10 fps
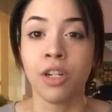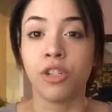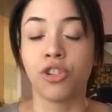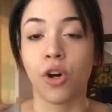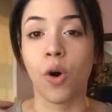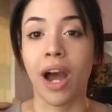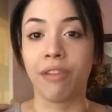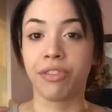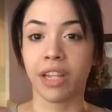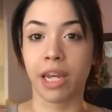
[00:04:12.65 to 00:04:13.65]
So
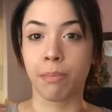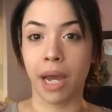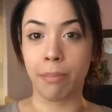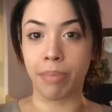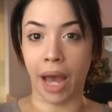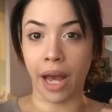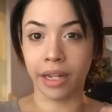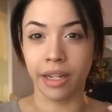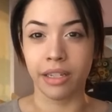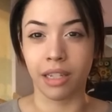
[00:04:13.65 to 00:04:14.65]
I feel like my
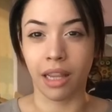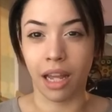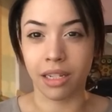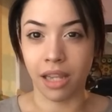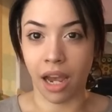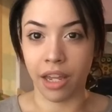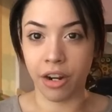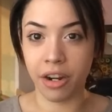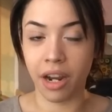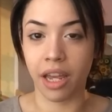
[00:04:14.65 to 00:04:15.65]
back is a lot
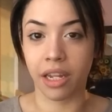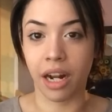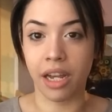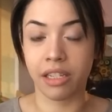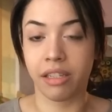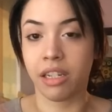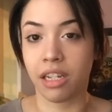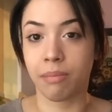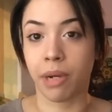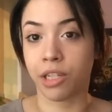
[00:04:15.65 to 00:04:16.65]
tighter, and I
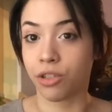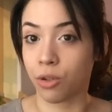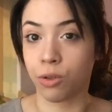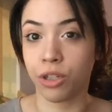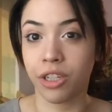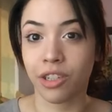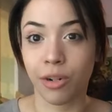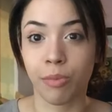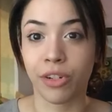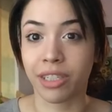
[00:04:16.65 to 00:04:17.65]
see my shoulders
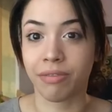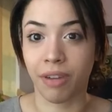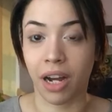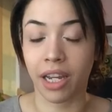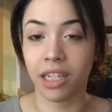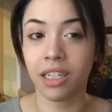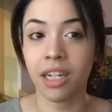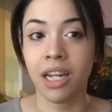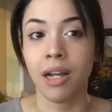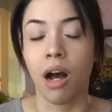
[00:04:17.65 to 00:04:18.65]
are more defined.
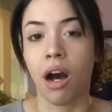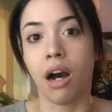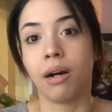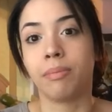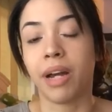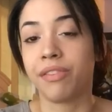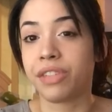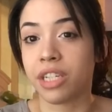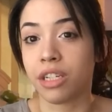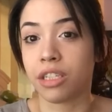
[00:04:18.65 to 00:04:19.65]
Um, I've
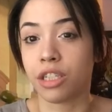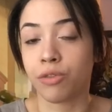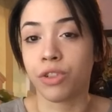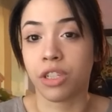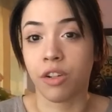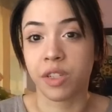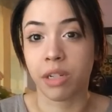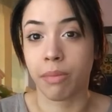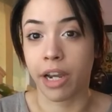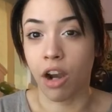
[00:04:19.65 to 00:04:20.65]
seen good results
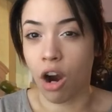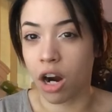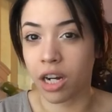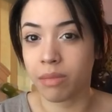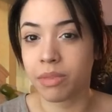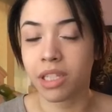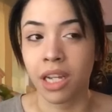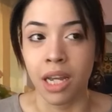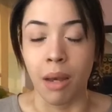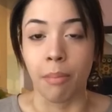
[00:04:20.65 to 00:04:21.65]
in my arms.
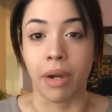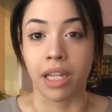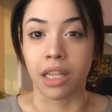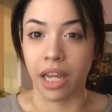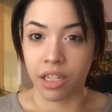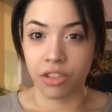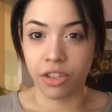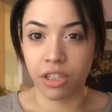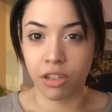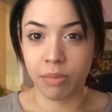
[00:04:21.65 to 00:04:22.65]
My legs
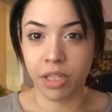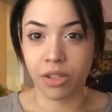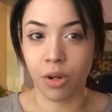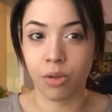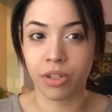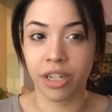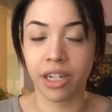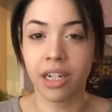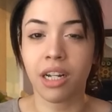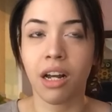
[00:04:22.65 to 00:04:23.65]
are a little bit toner.